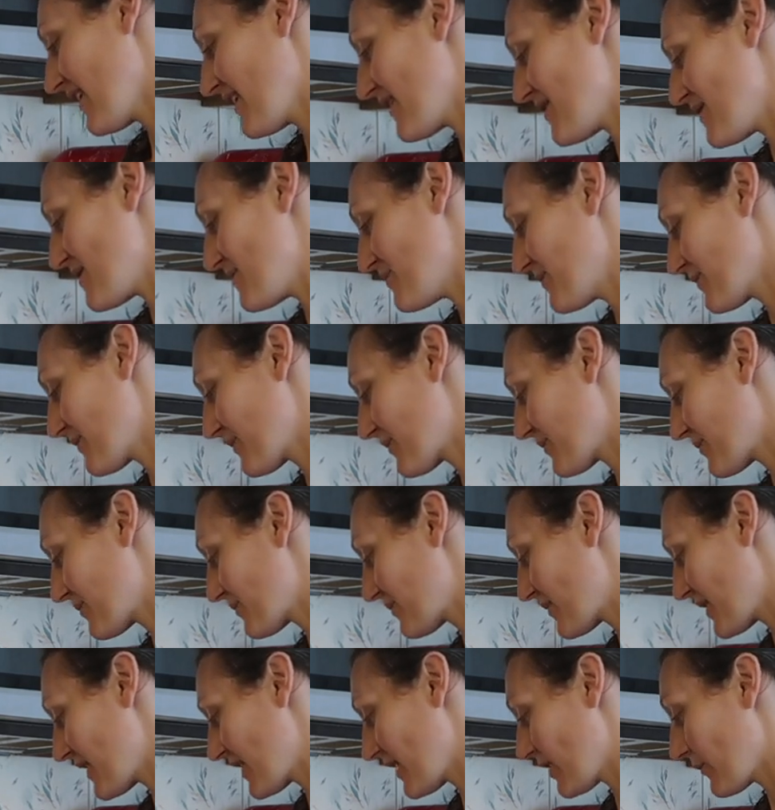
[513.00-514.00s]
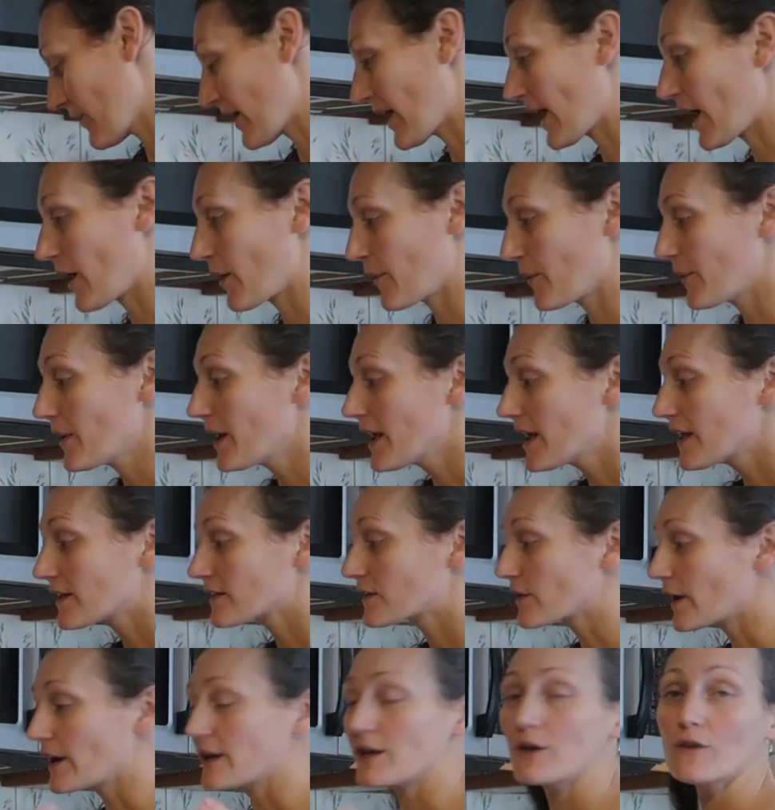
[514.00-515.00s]
Um, but anyway, I,
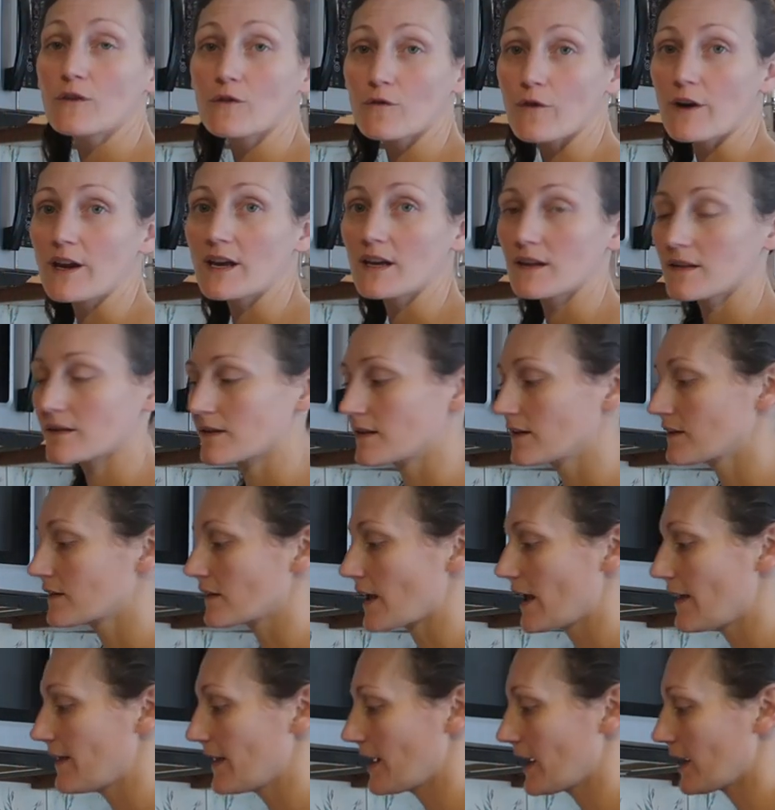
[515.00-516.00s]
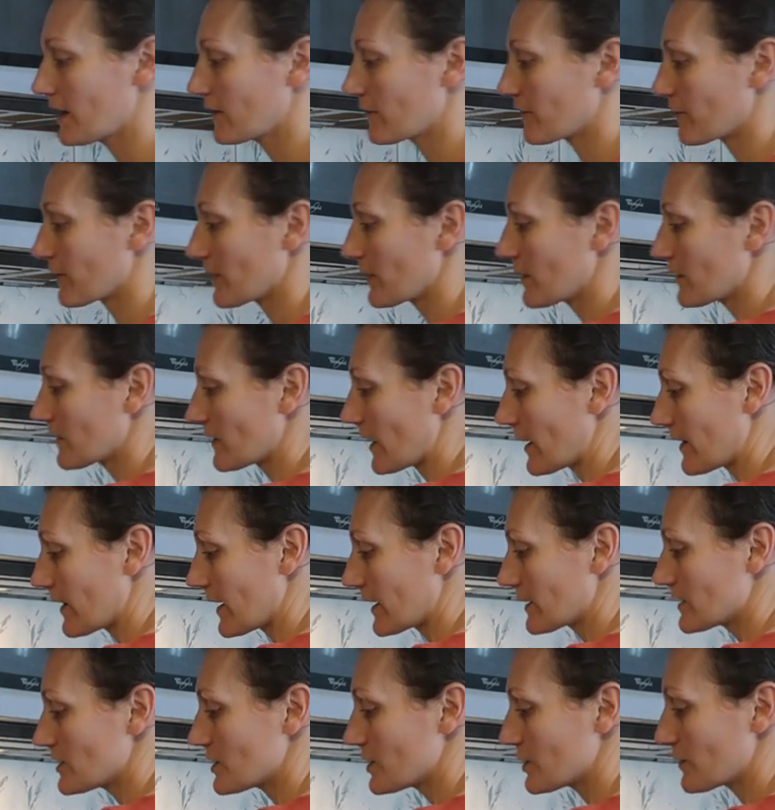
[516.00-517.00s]
so I use frankincense, and then for this I
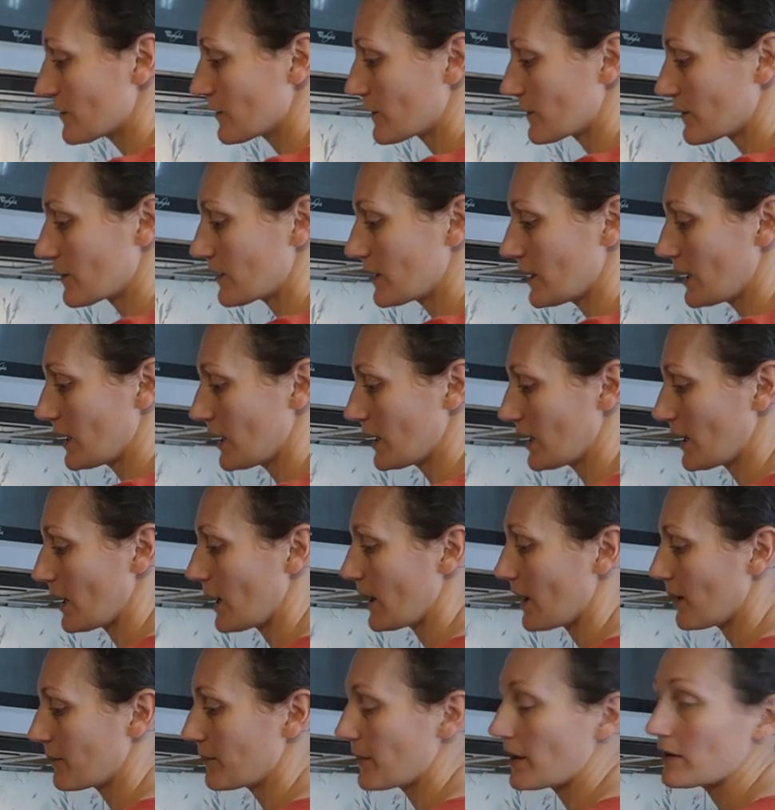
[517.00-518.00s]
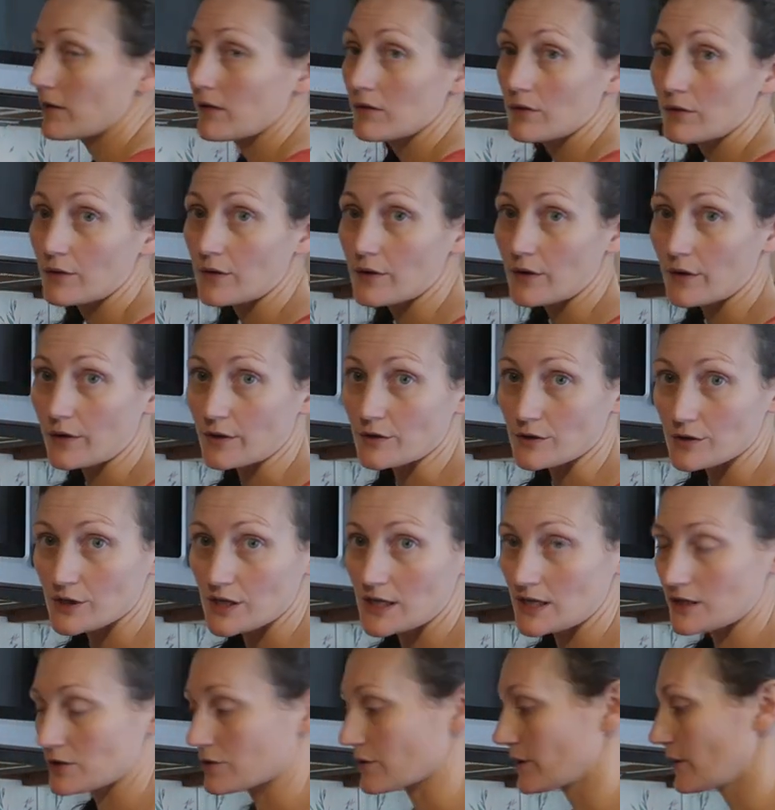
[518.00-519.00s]
like to use the um, melaleuca or
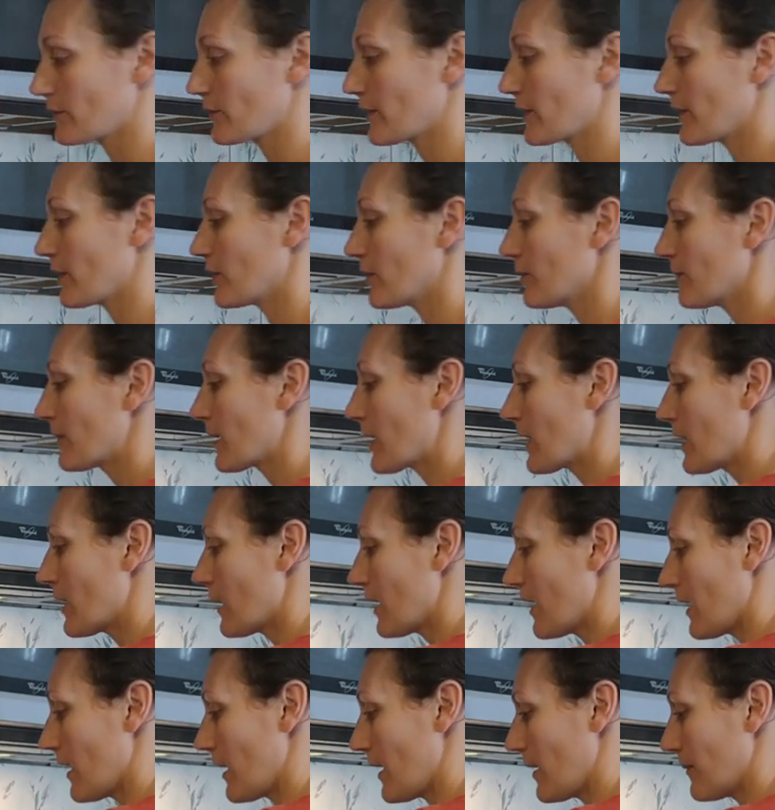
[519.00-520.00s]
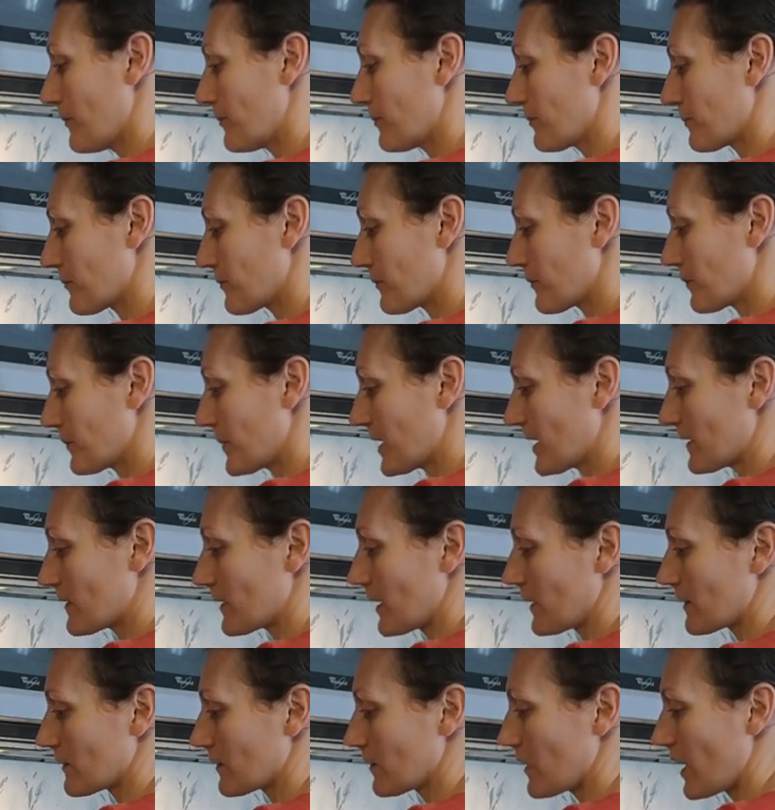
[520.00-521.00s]
tea tree oil um, because
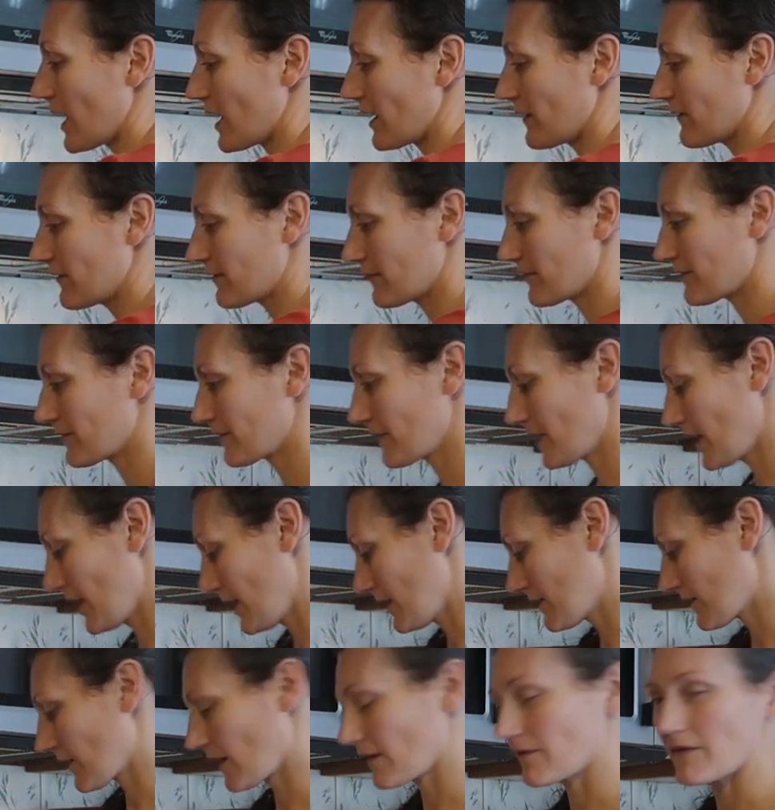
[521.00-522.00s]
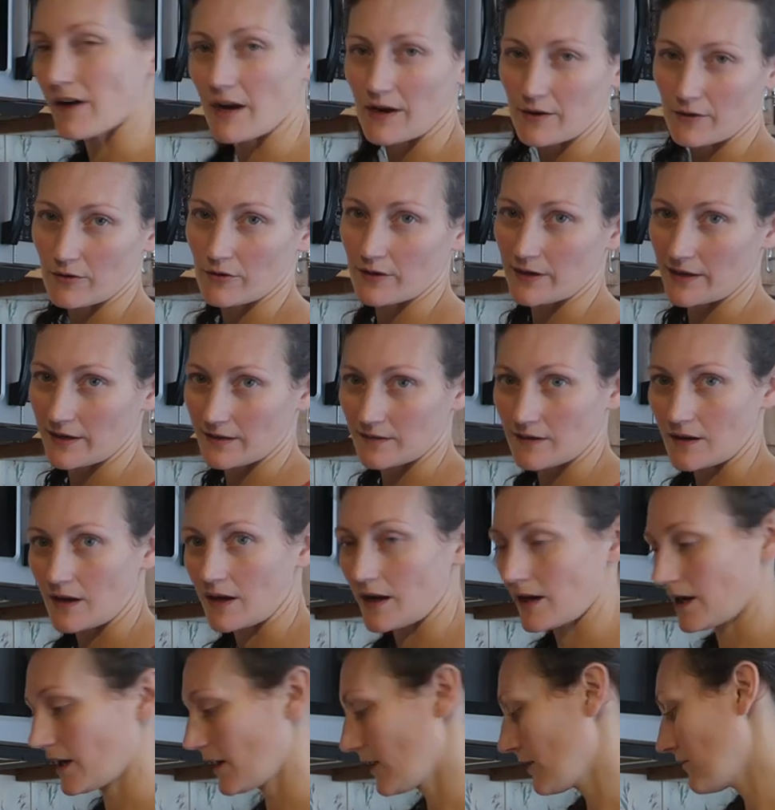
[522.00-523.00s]
it has a lot of antiviral,
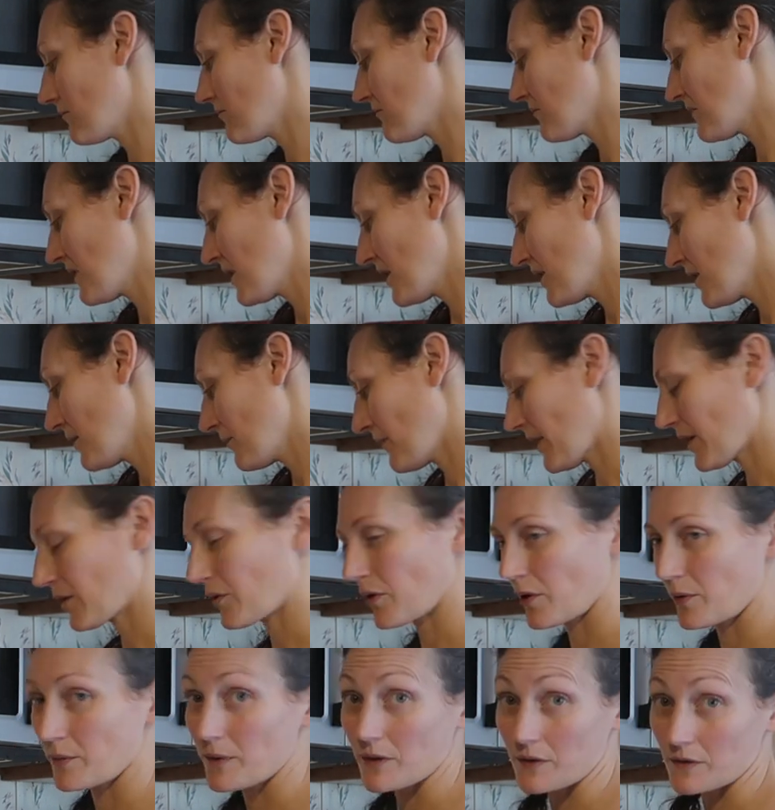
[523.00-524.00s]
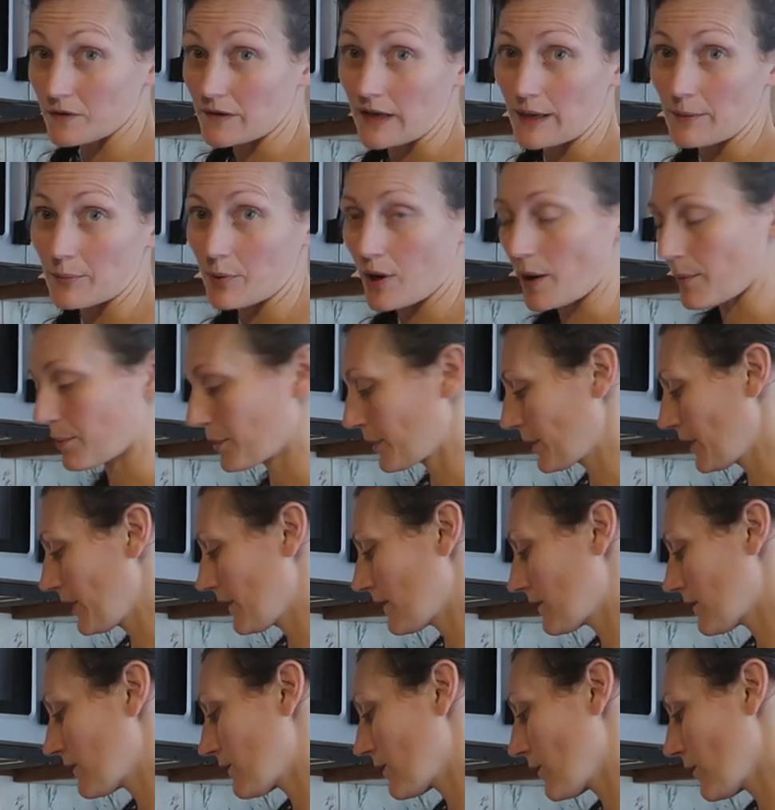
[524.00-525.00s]
antimicrobial type
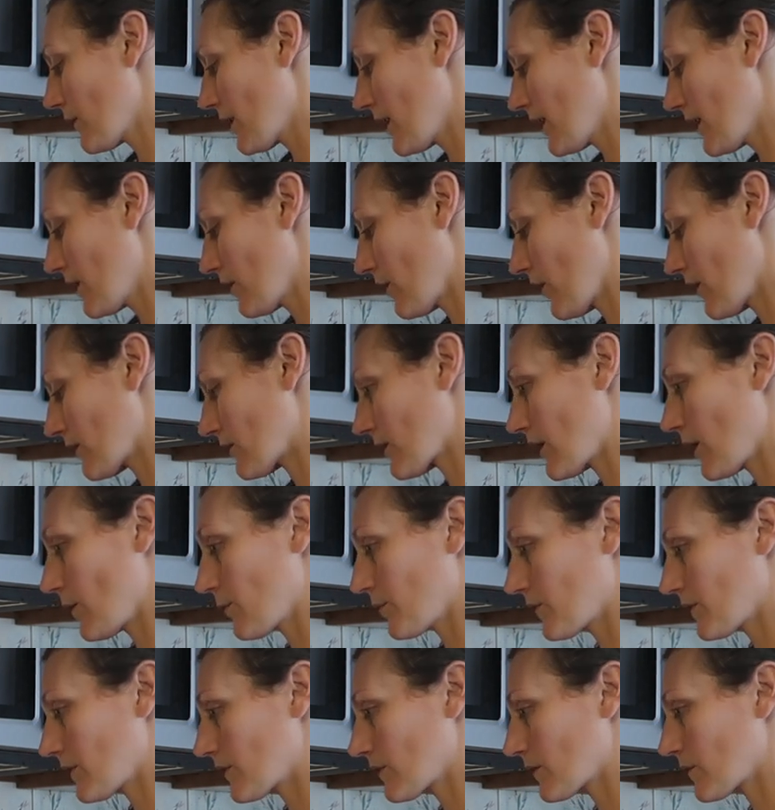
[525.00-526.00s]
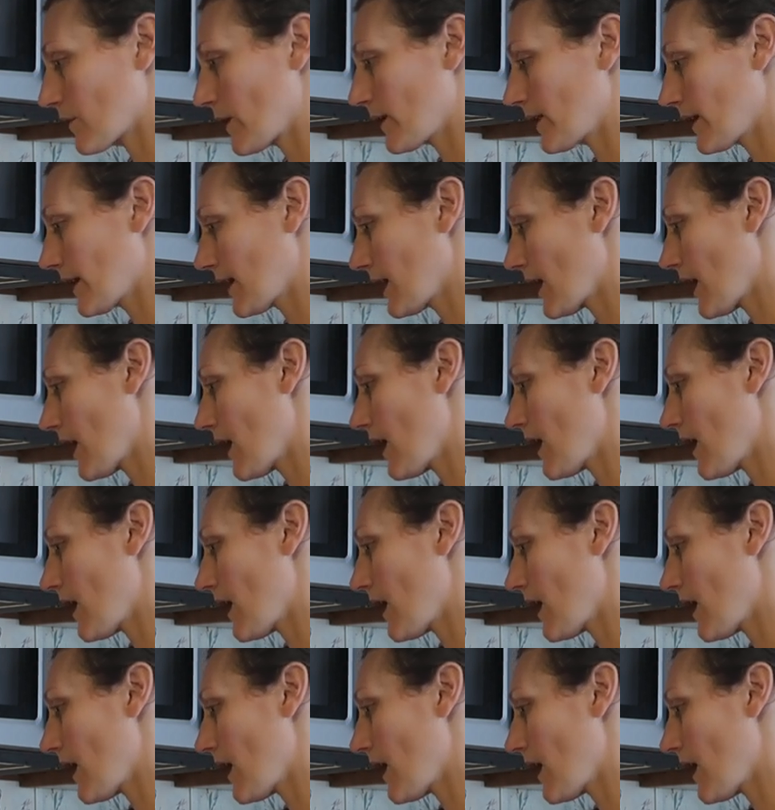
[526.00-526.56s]
properties to it, and it'll also help with the swelling.